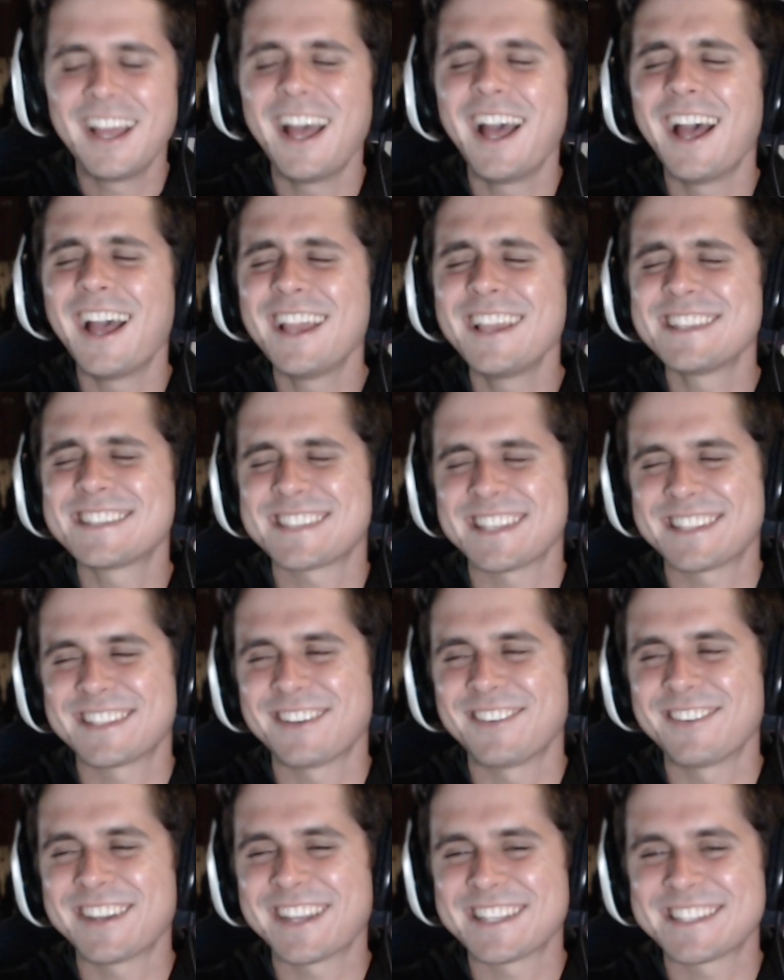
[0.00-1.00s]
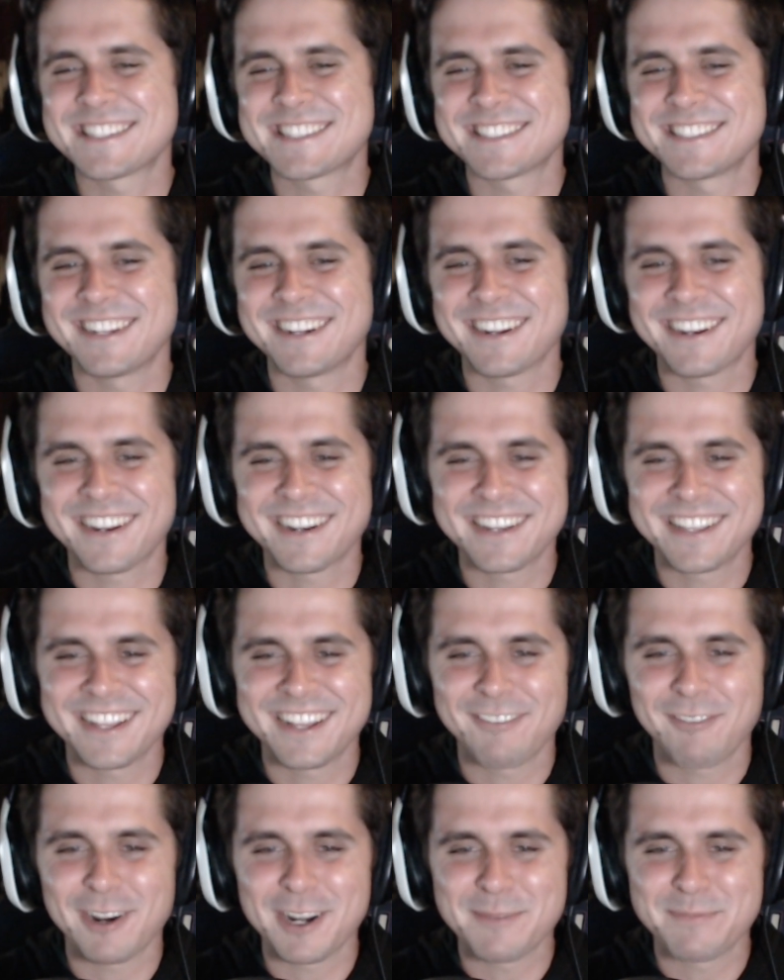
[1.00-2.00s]
He said, don't get snot on it.
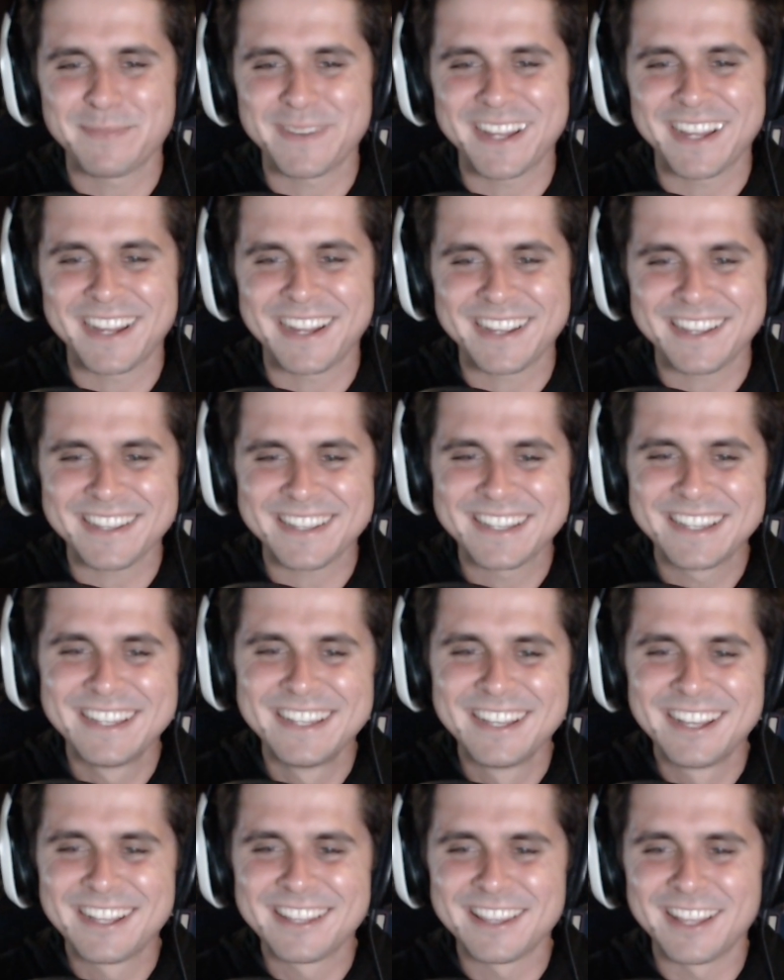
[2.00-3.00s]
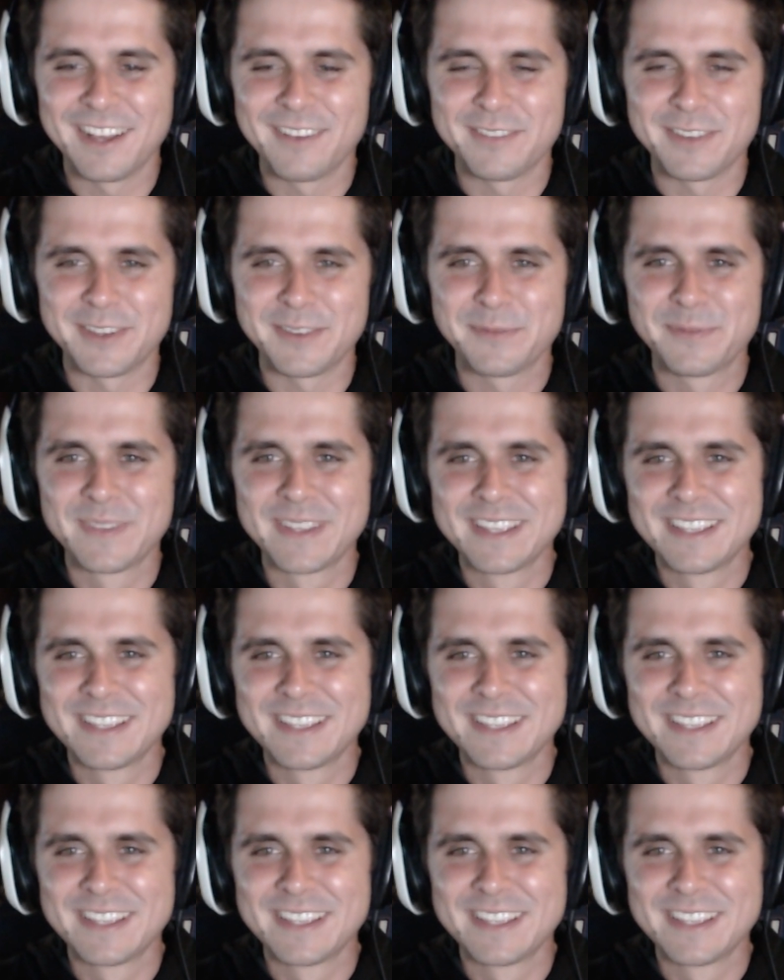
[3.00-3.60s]
I want it back. Love it.